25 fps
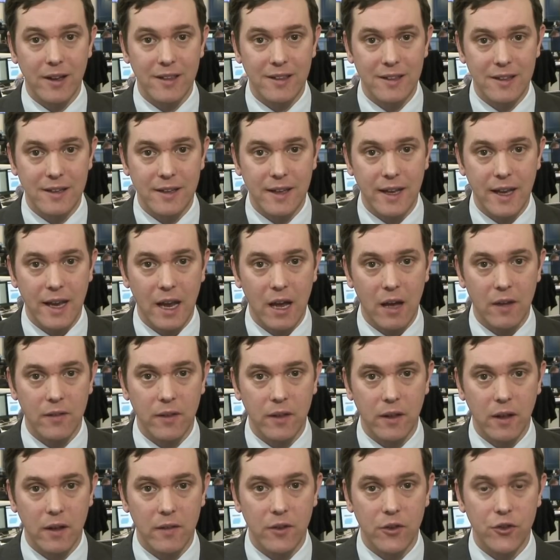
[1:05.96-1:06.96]
today on
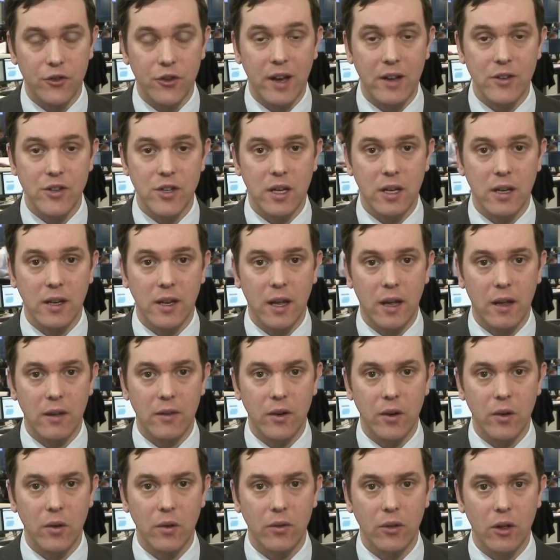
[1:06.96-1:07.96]
the, on the tragic and,
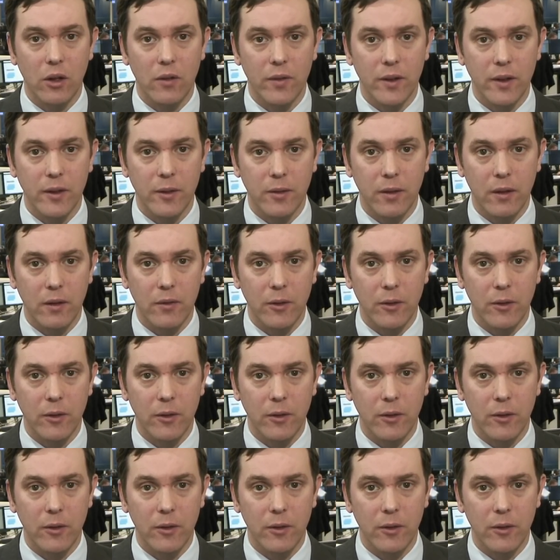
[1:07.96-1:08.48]
news of his,